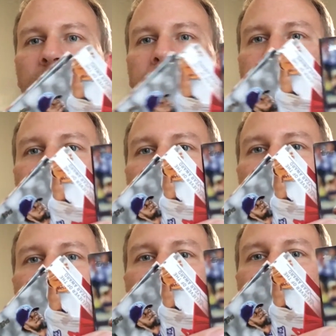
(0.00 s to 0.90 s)
Get
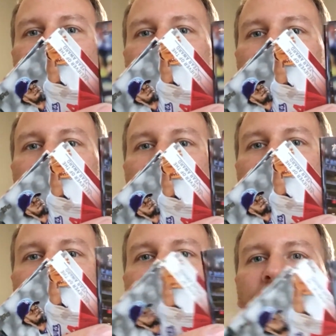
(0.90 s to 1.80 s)
ready. Here it
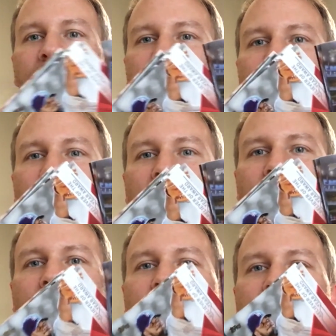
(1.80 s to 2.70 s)
comes. Here it
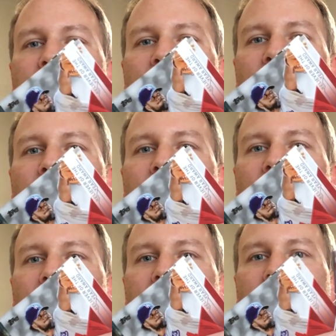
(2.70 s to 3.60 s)
comes. Oh
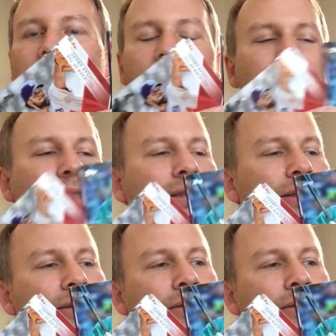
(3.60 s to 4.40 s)
my God.